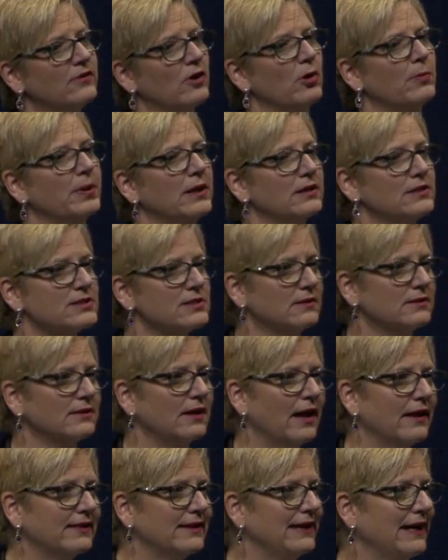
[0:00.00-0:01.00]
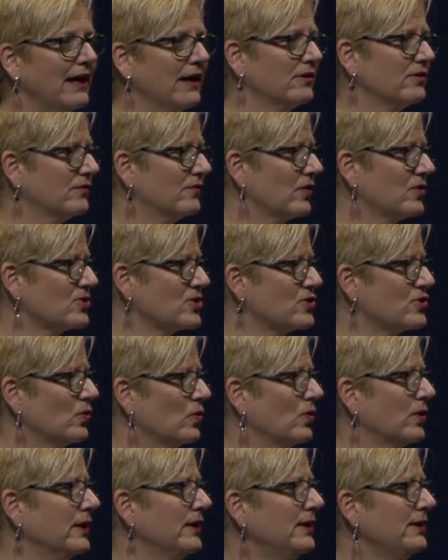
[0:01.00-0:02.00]
our puzzle, not the end of our
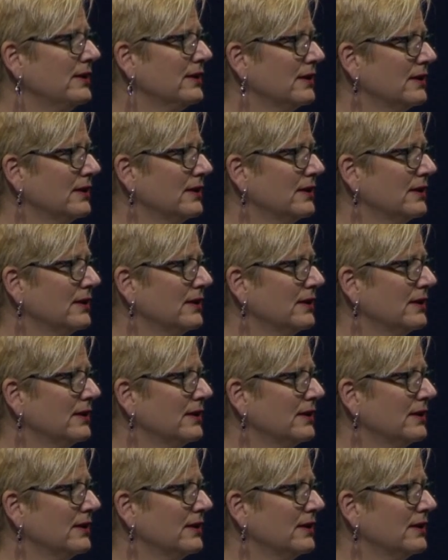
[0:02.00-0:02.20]
story.